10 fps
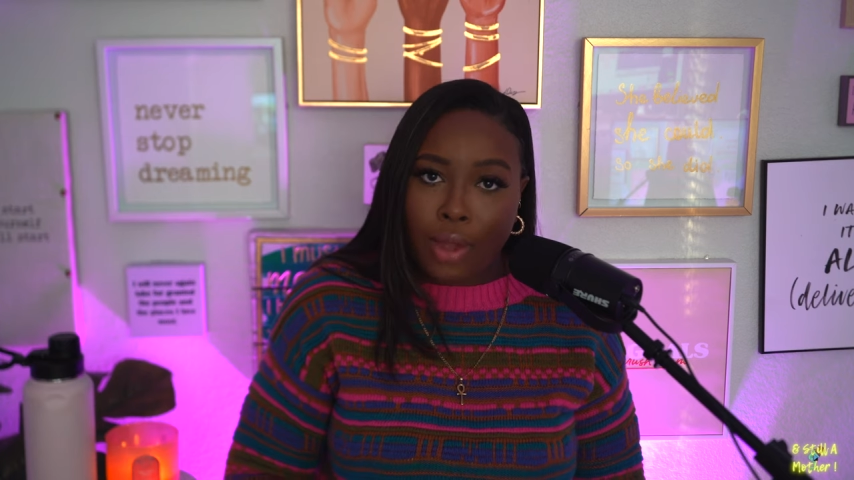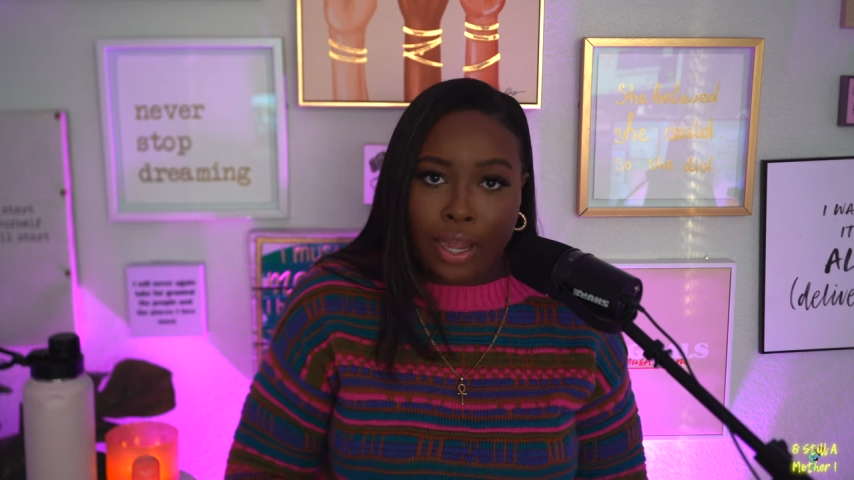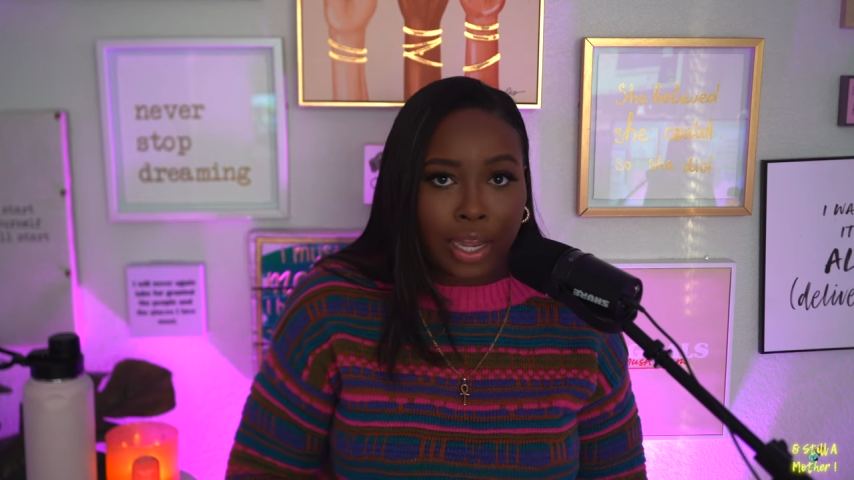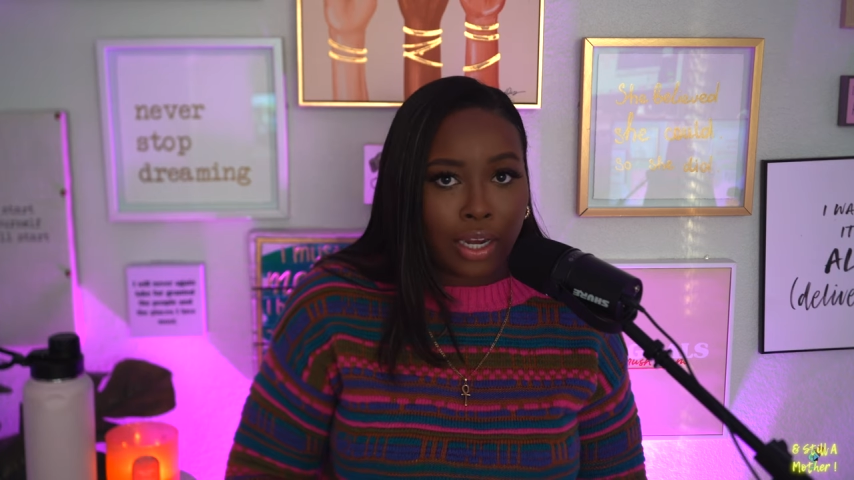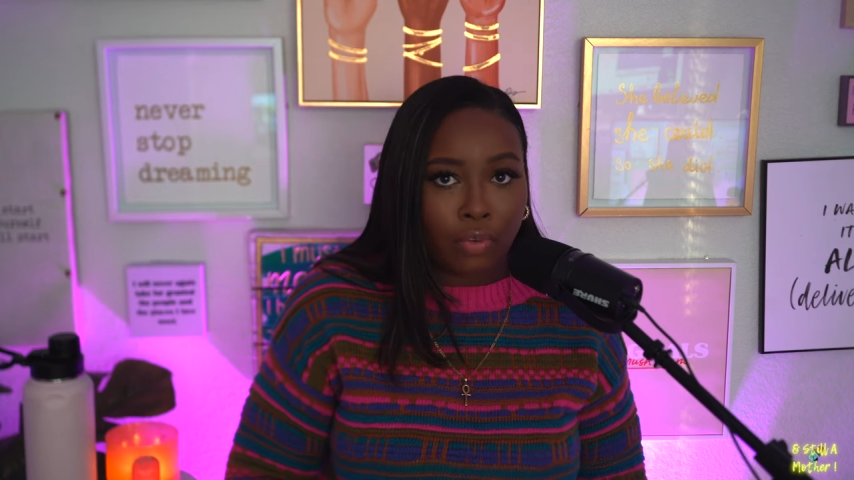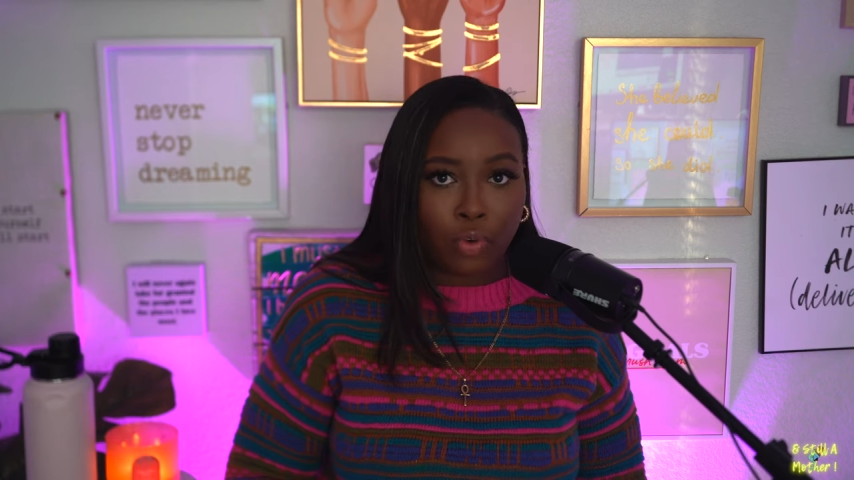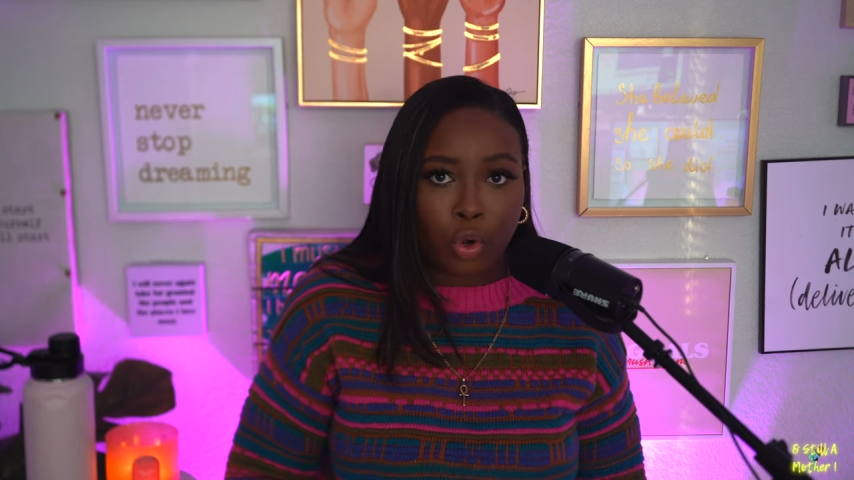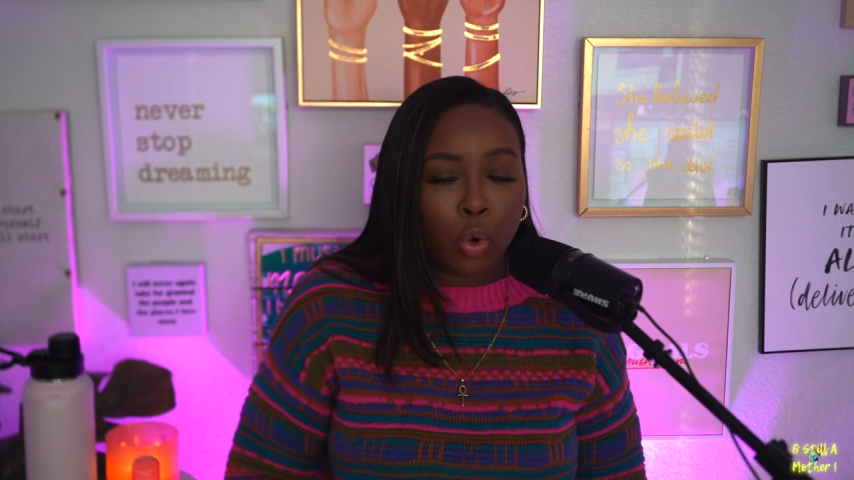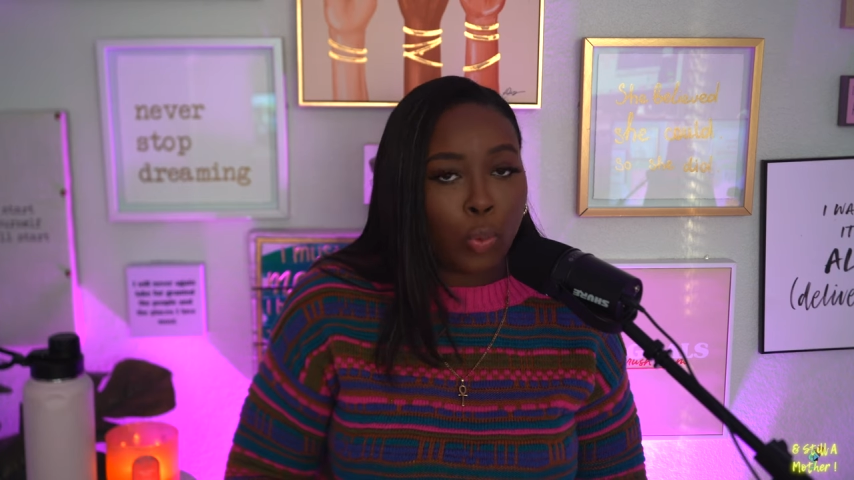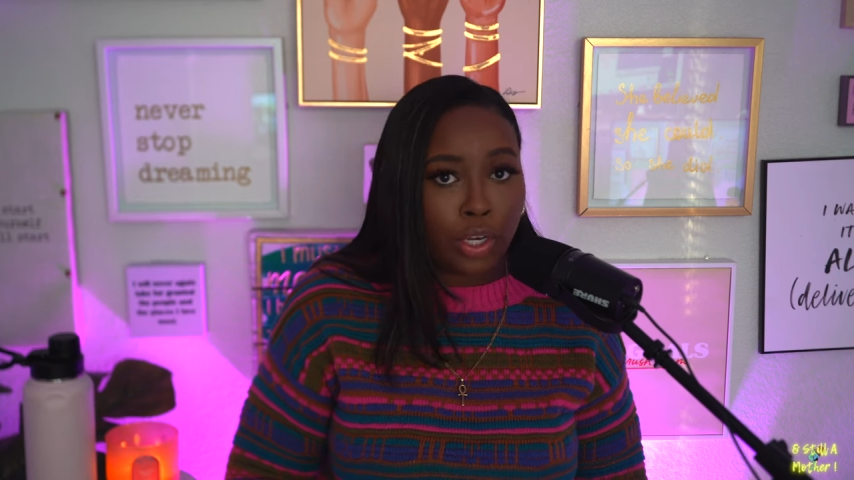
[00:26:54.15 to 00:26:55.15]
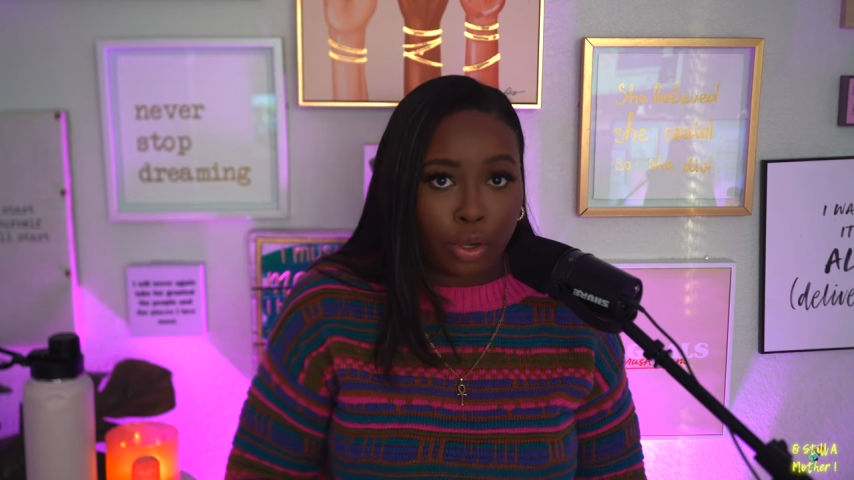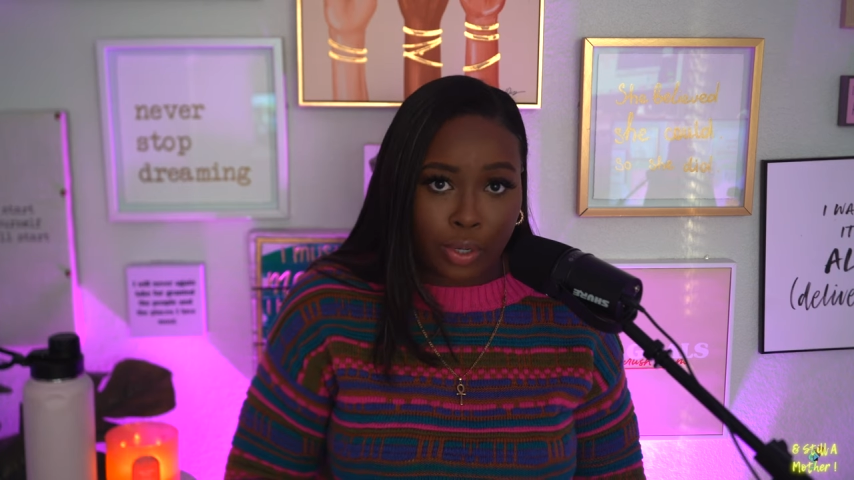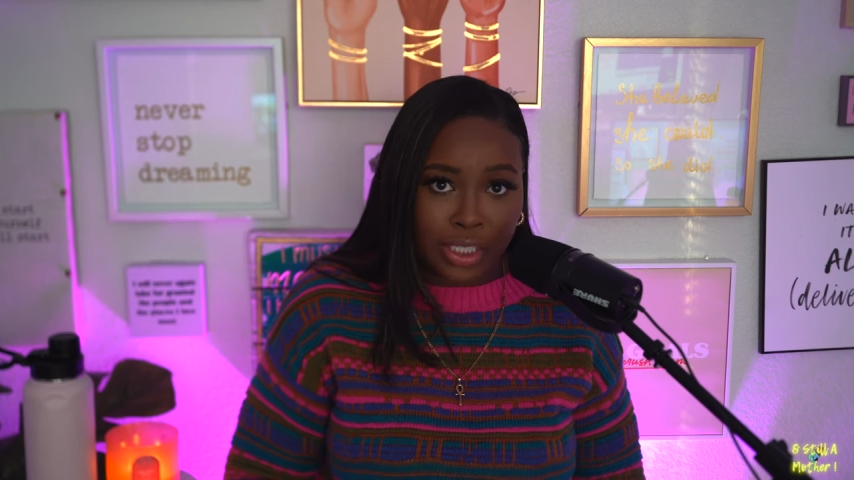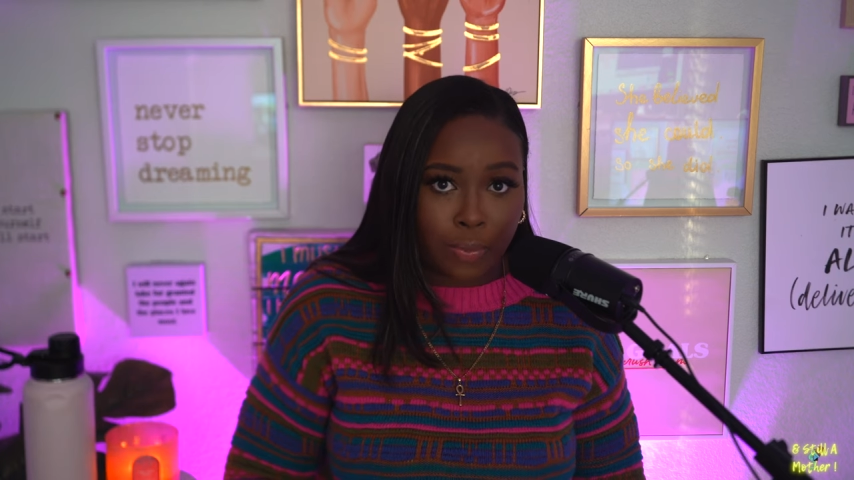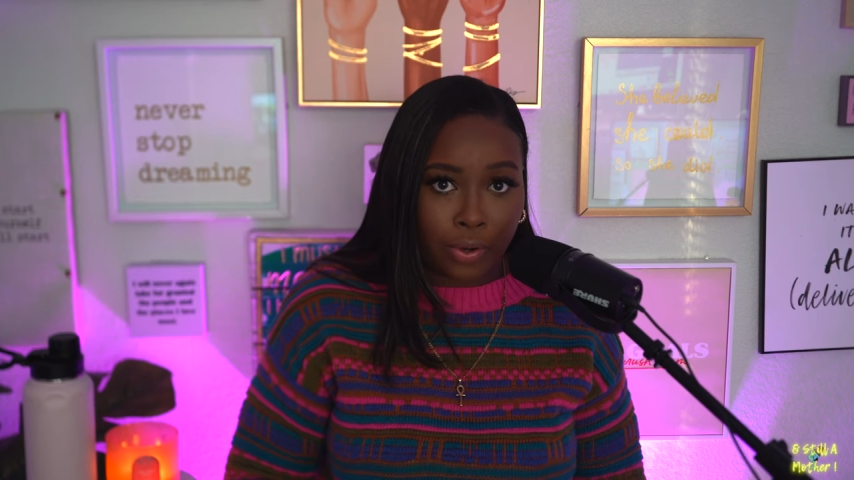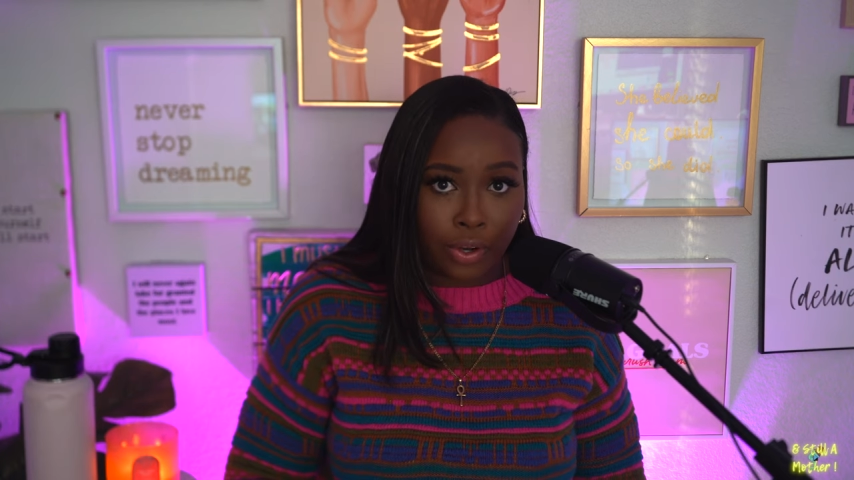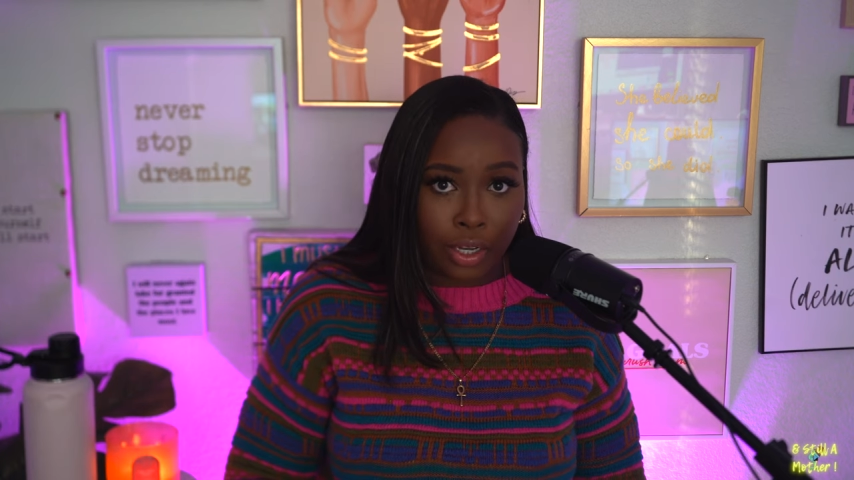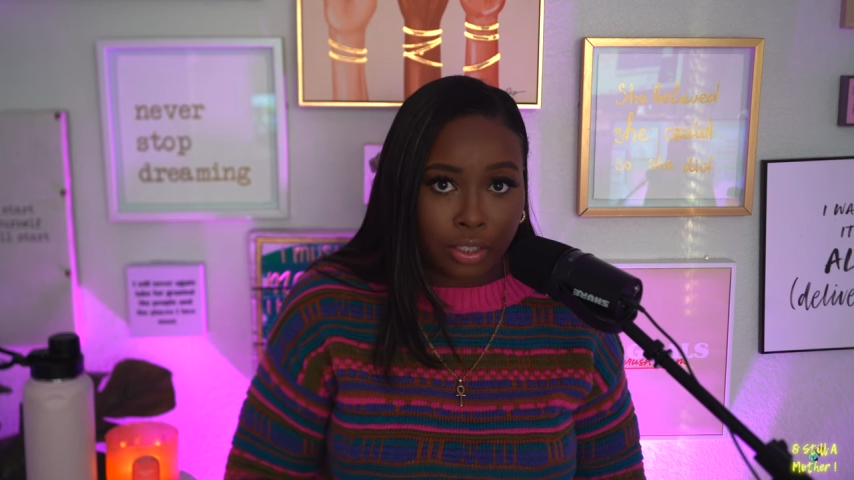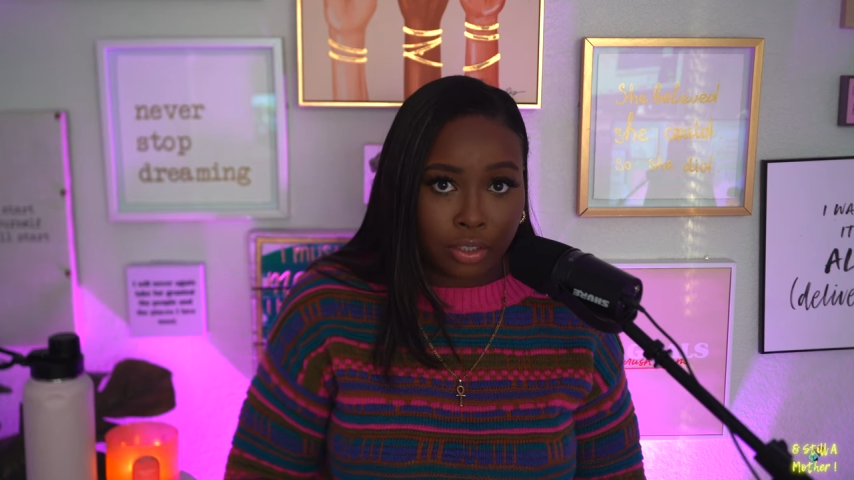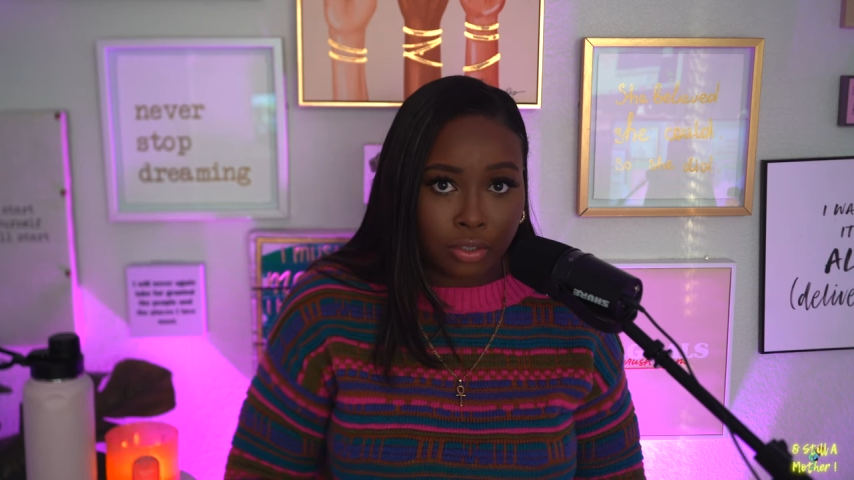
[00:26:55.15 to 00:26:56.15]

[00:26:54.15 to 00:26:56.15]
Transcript: got that role with no experience.